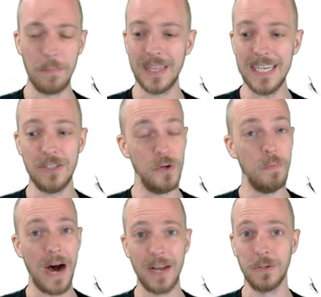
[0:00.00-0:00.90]
but these
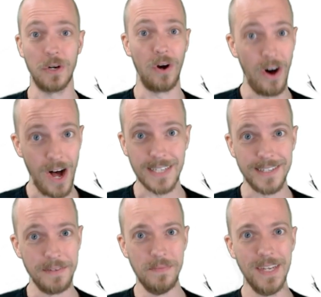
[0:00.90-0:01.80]
models are
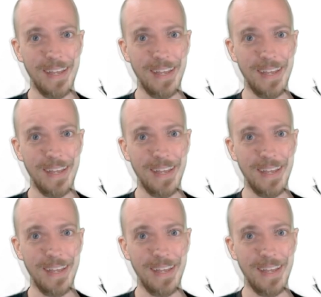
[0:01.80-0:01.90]
awesome.